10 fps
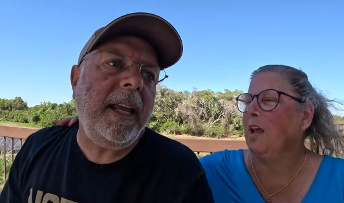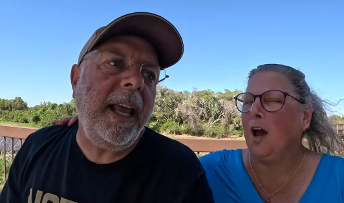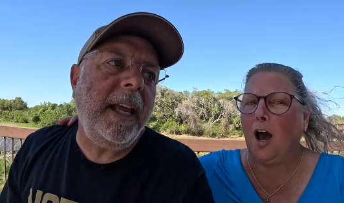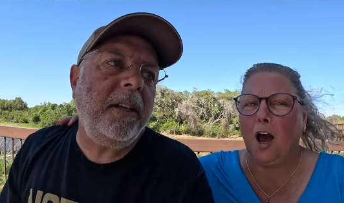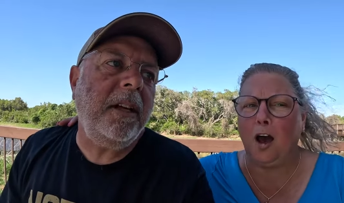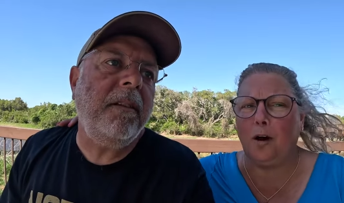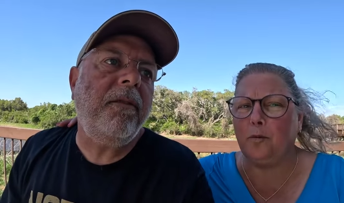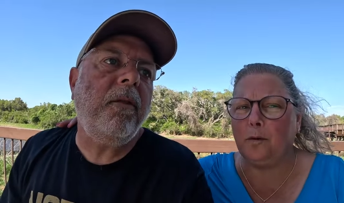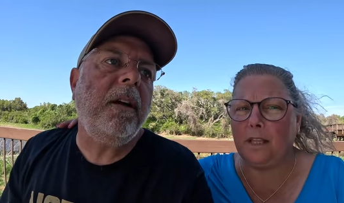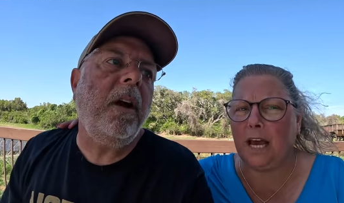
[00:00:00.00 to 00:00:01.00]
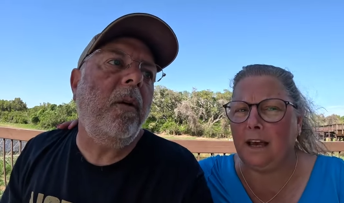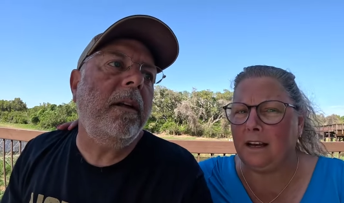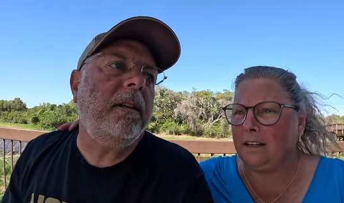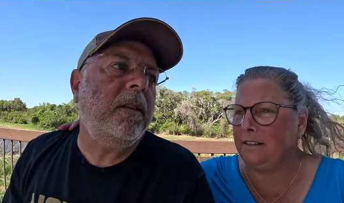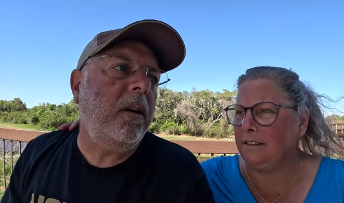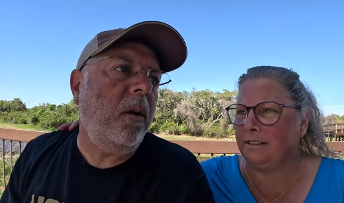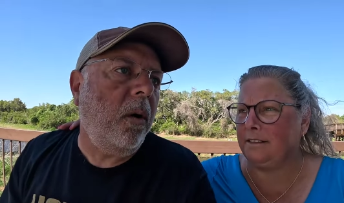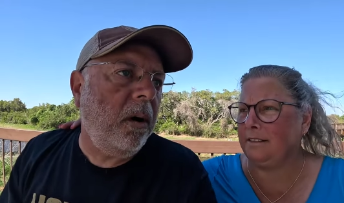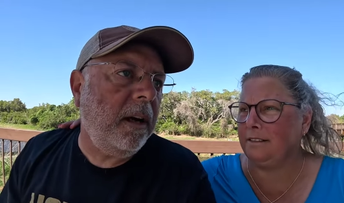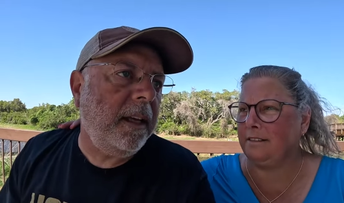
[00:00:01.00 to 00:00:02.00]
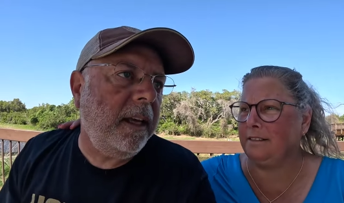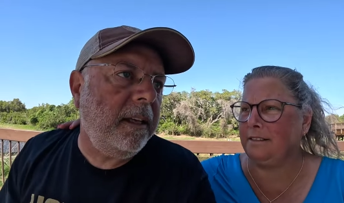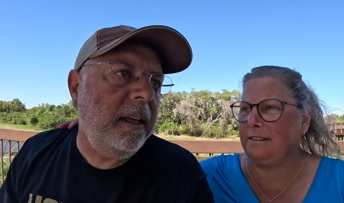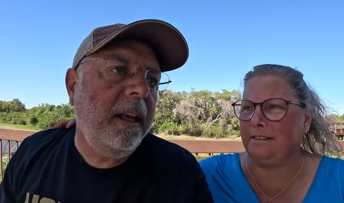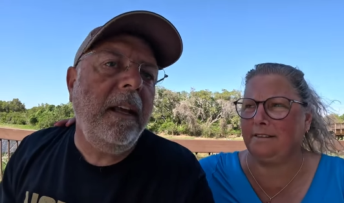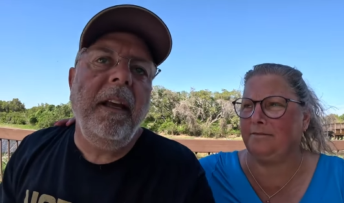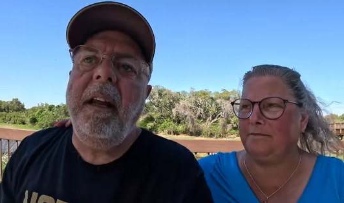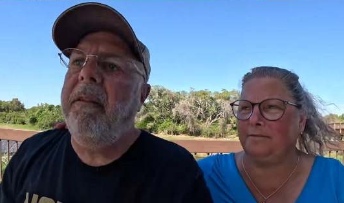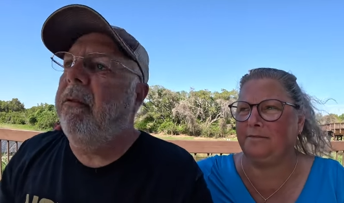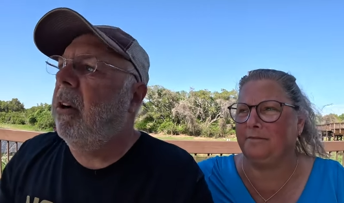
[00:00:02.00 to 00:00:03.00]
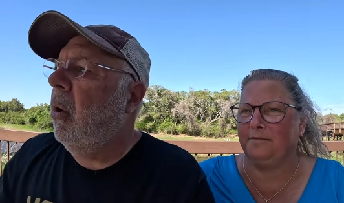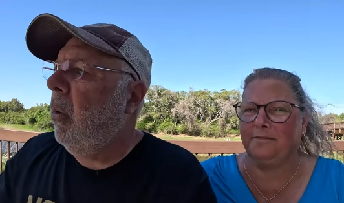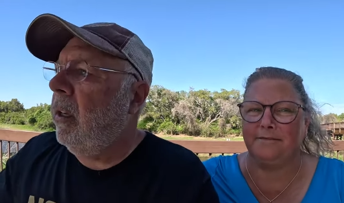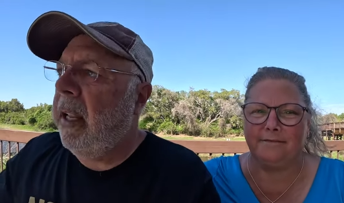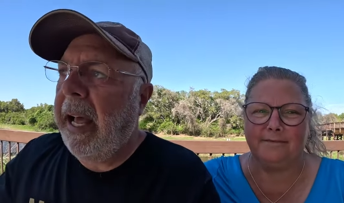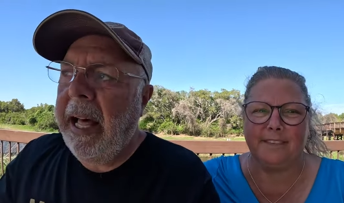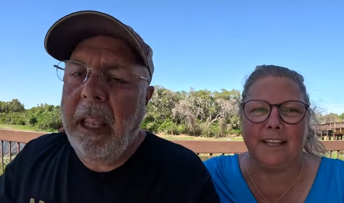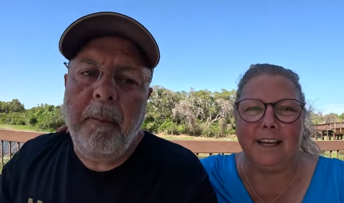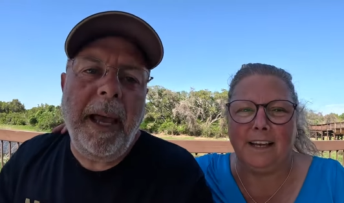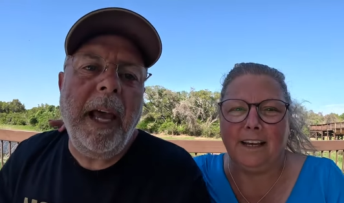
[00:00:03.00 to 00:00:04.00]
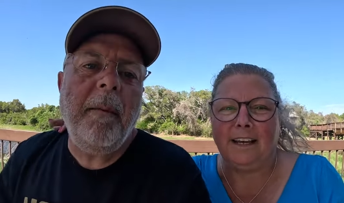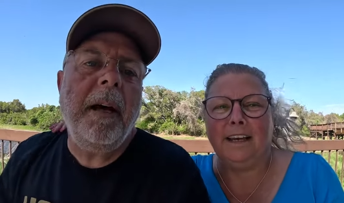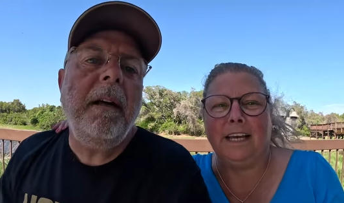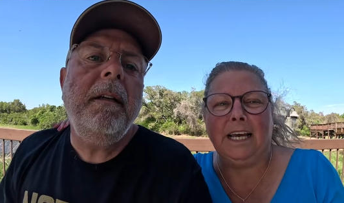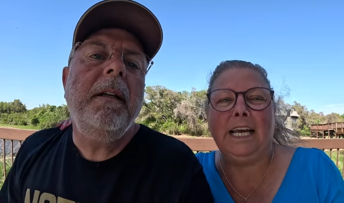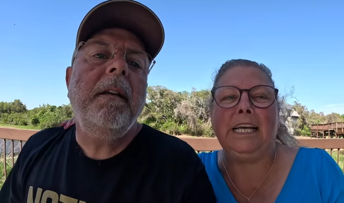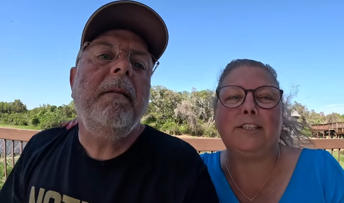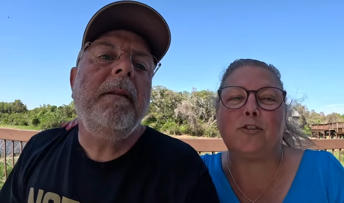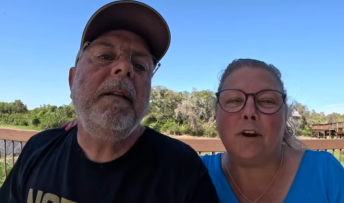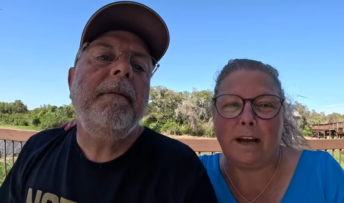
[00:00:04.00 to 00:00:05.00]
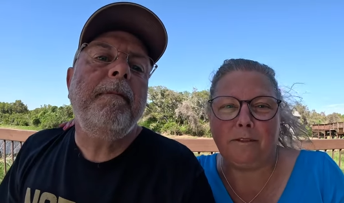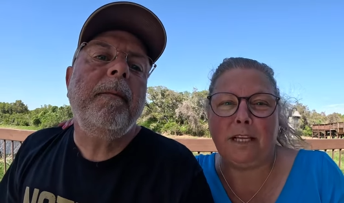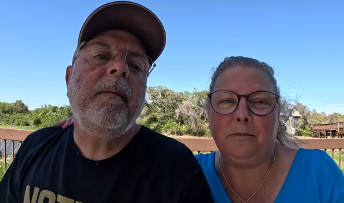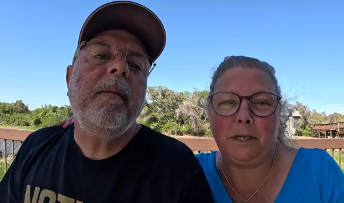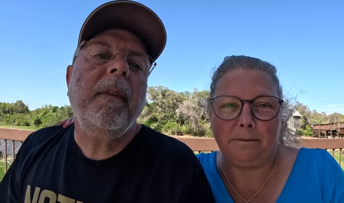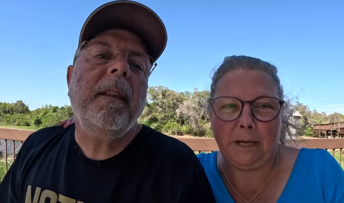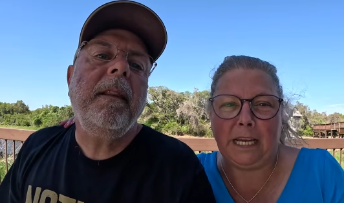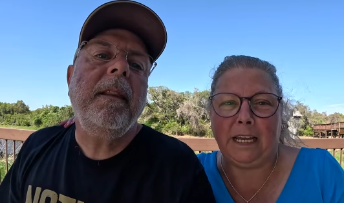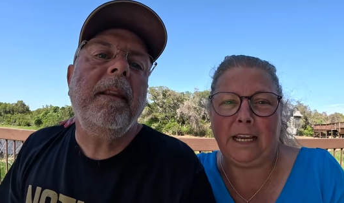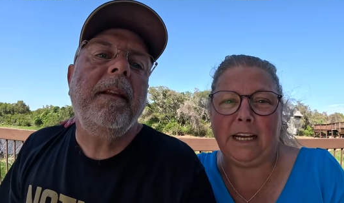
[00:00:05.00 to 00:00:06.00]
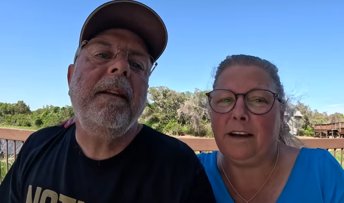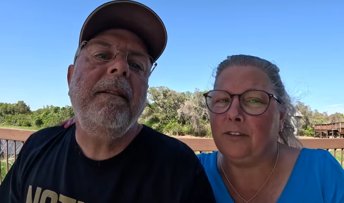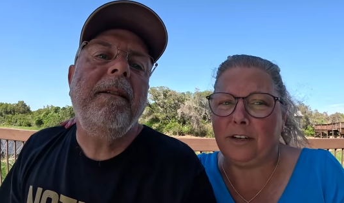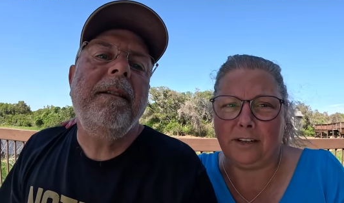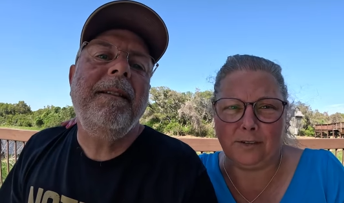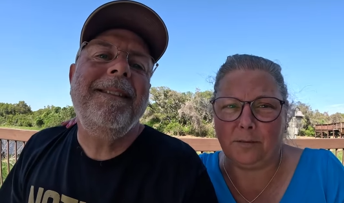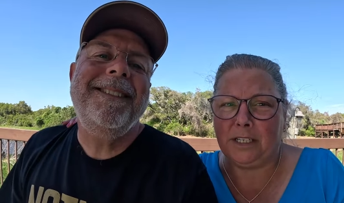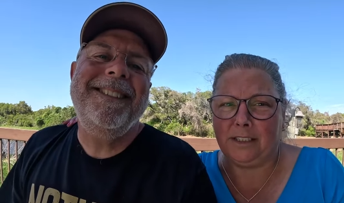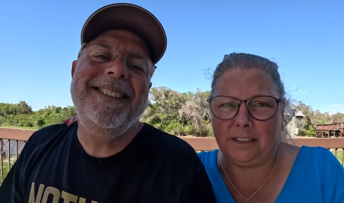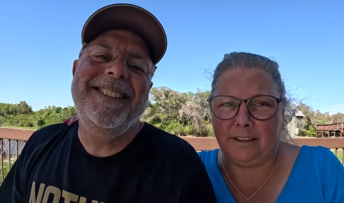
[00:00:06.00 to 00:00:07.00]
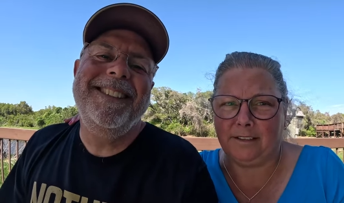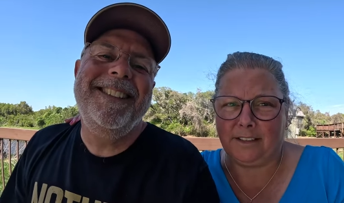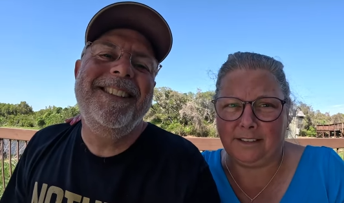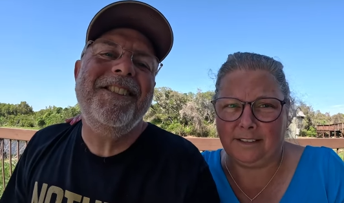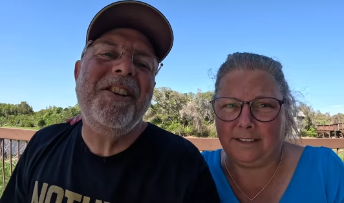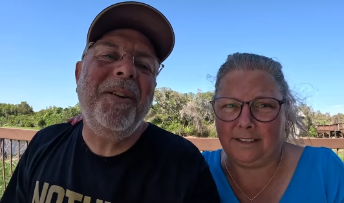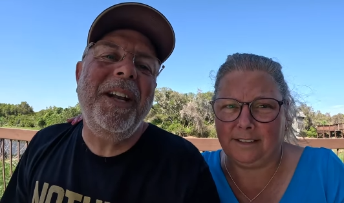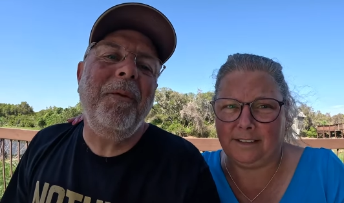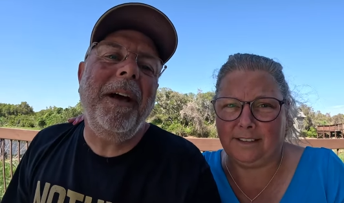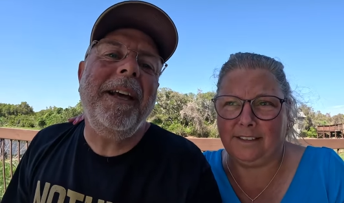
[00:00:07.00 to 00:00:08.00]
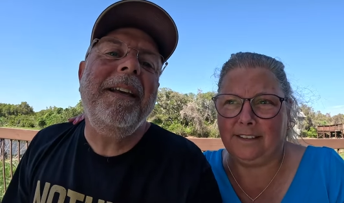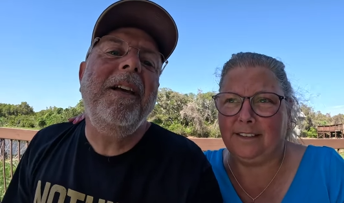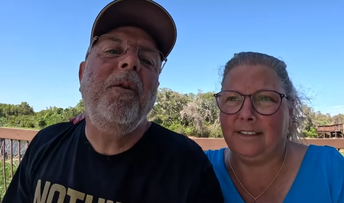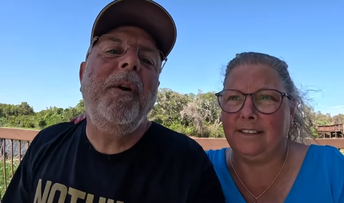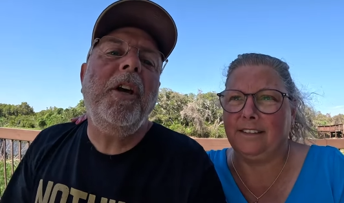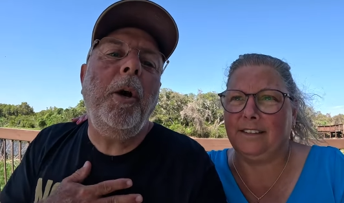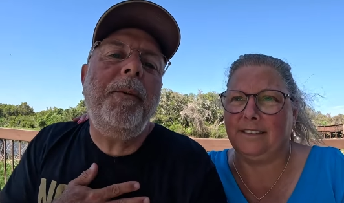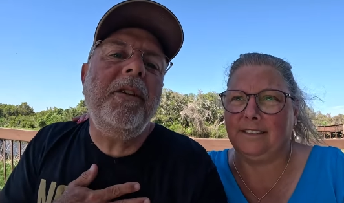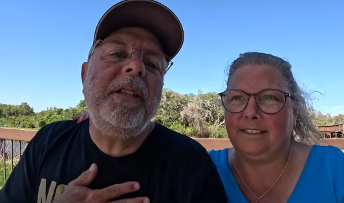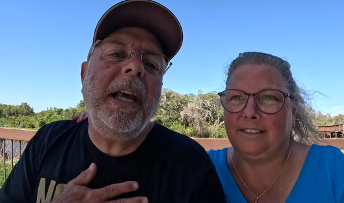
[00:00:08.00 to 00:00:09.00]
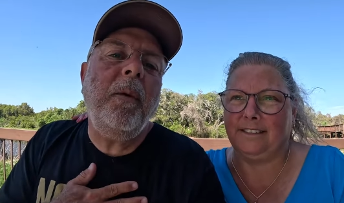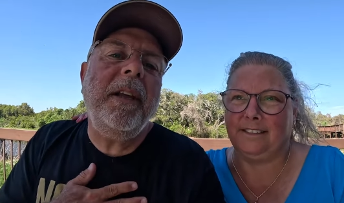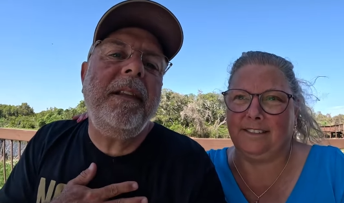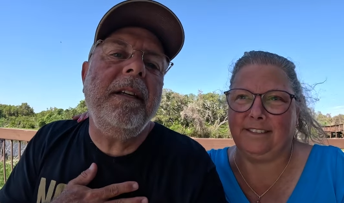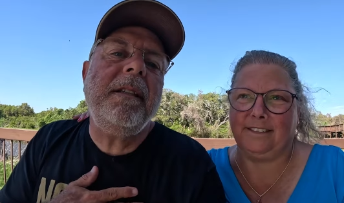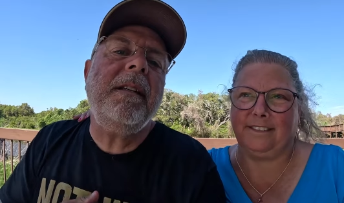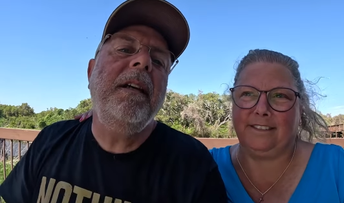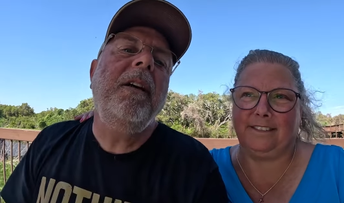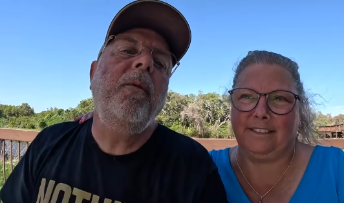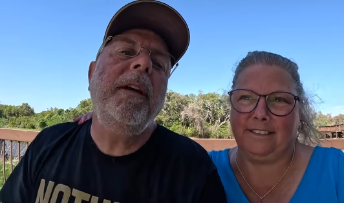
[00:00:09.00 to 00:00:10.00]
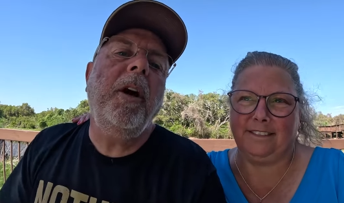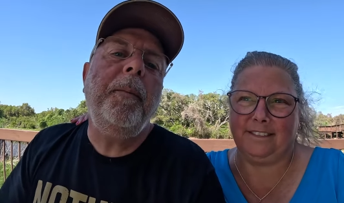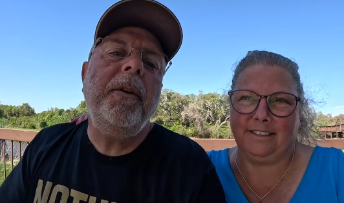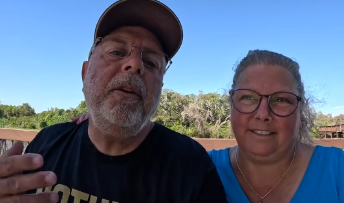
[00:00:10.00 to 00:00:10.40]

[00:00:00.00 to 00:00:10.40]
Speaker 1: Canyon, oh, if well we're that. going to Oregon, if we're going to Alabama.
Speaker 2: He's traveling with me. He never knows what he's doing.
Speaker 1: So anyway, we hope you stay with us. We hope